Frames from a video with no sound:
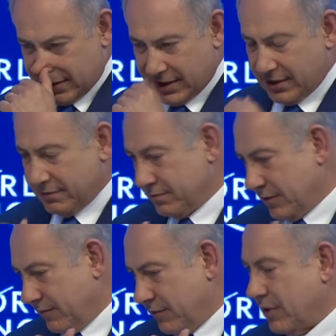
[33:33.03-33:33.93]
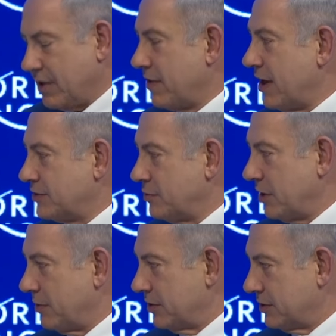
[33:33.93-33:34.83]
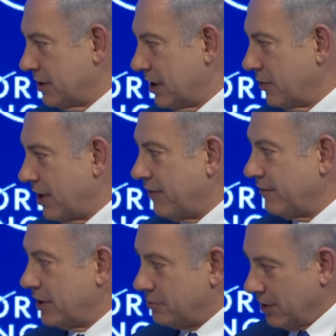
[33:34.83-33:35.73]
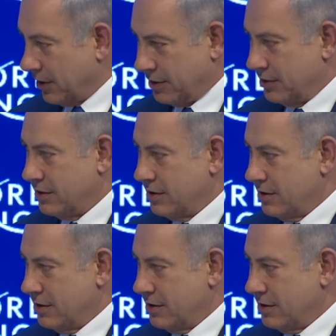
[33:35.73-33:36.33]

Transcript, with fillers: uh, a few hundred thousand people. Today we have 8 million.